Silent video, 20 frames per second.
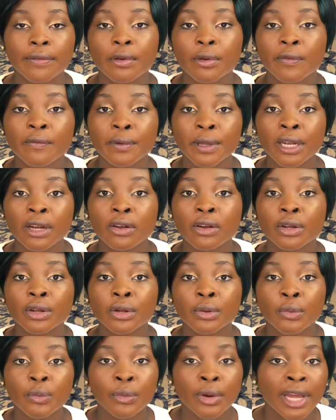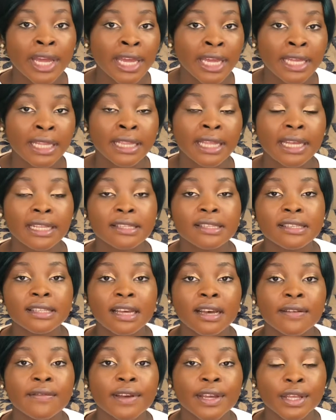you've been under the rain and
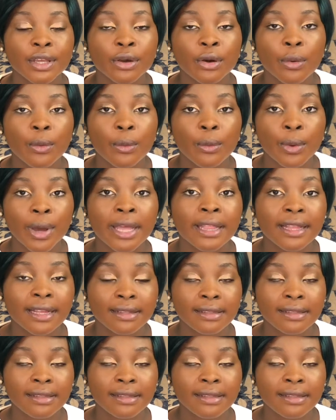stuff and you're wet and